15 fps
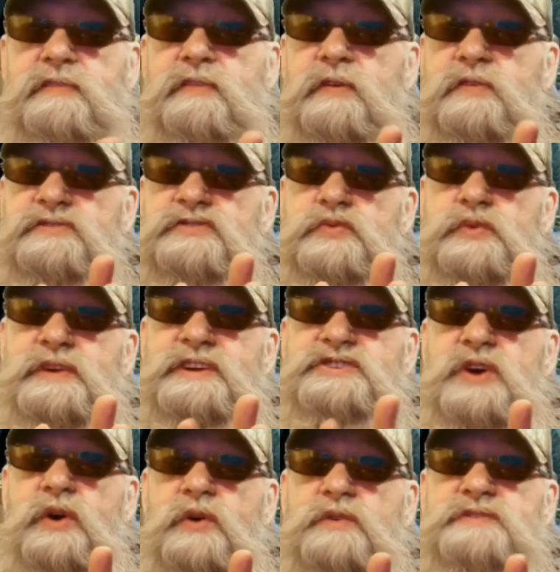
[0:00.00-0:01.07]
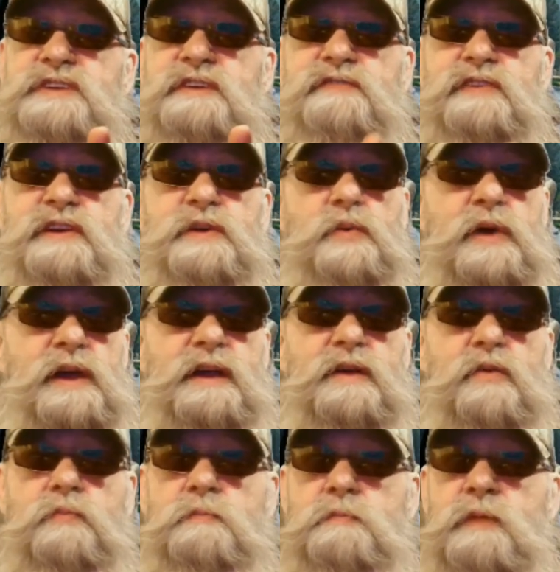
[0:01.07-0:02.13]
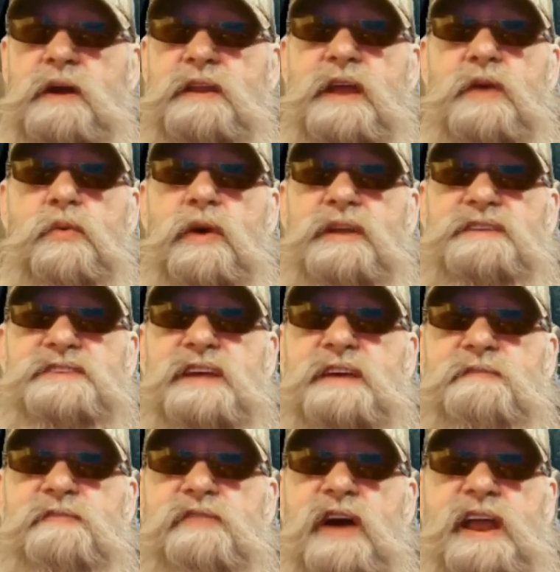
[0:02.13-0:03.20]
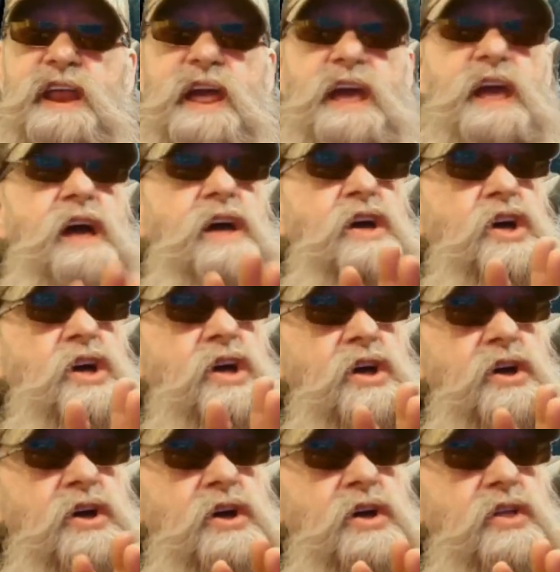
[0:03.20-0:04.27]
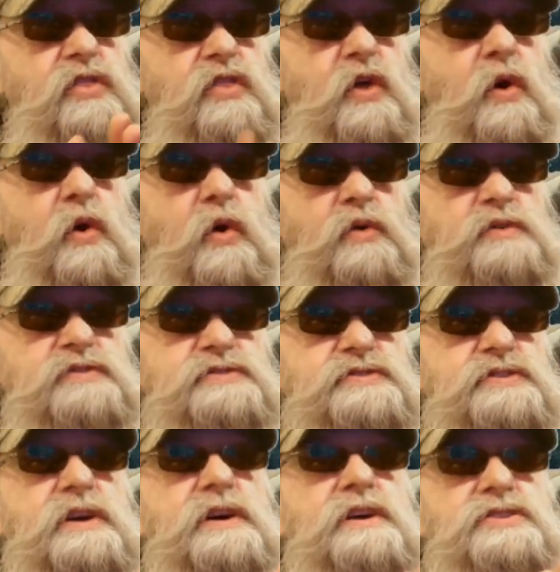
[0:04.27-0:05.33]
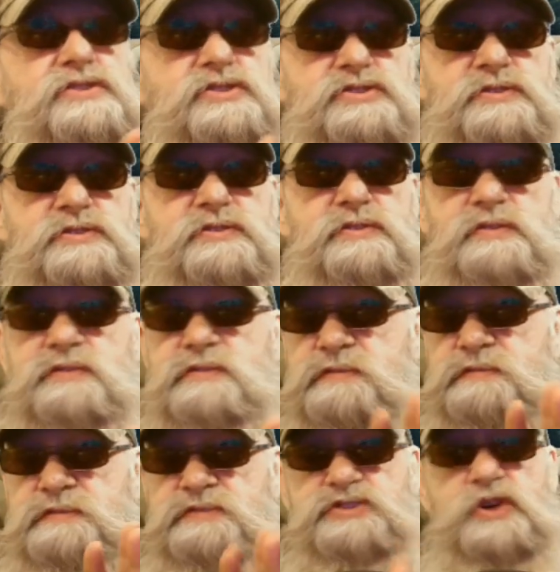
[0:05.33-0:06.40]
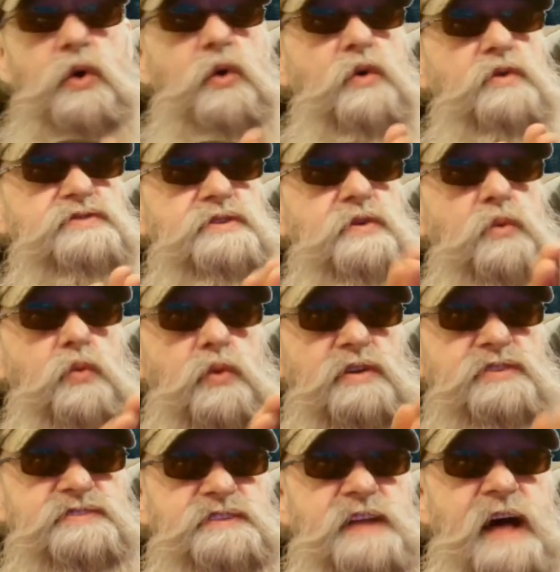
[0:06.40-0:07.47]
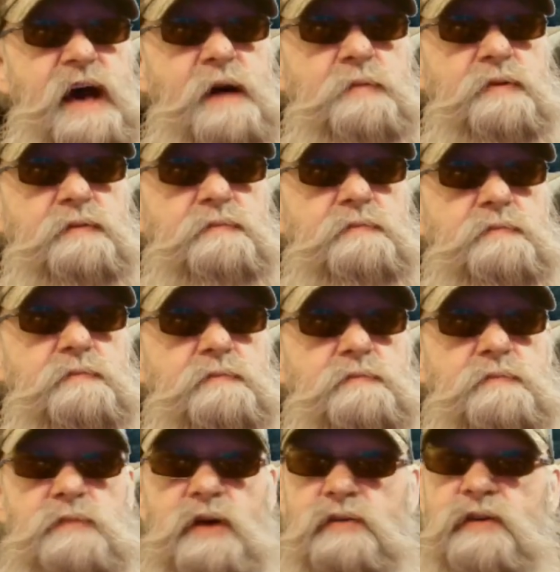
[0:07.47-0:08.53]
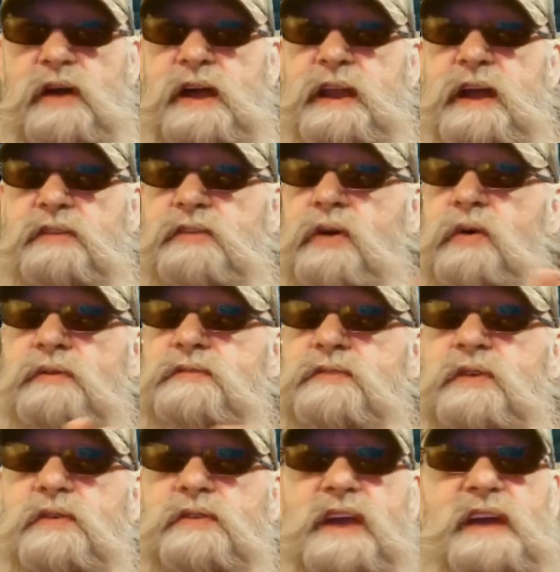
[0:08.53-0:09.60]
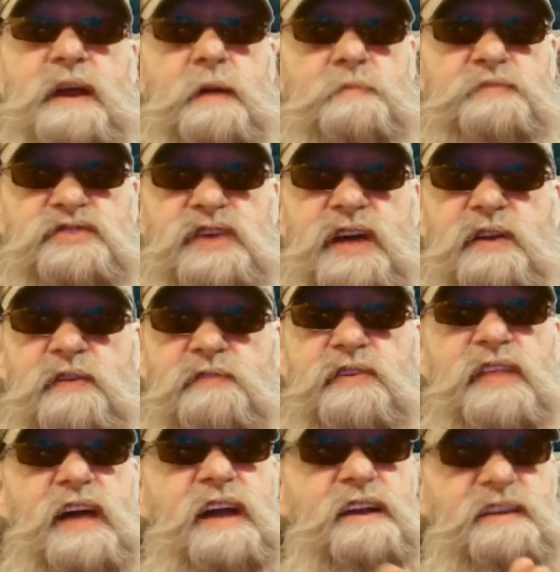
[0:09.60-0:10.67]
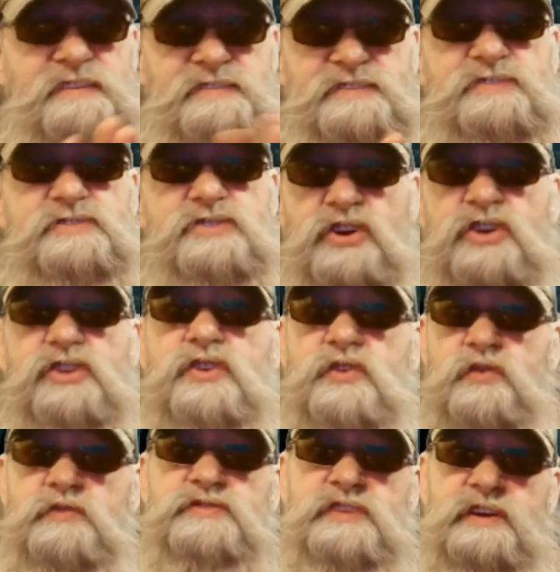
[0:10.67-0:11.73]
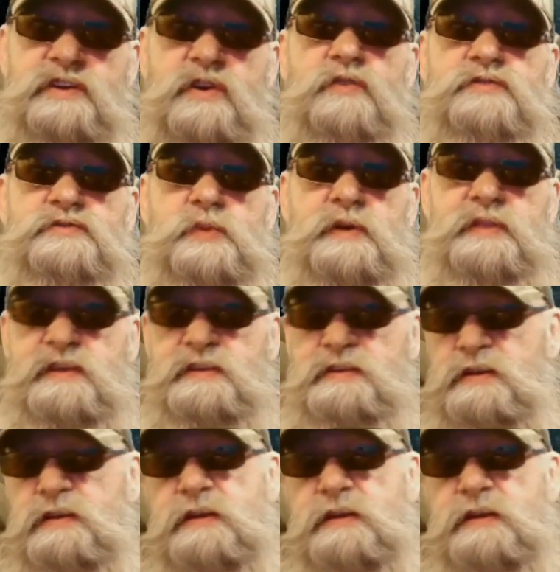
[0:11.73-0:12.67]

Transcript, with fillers: those three shows every week Monday, Wednesday, and Friday, those sh- shows will stop. All right. Now don't don't get upset over that because there's good news that goes with it.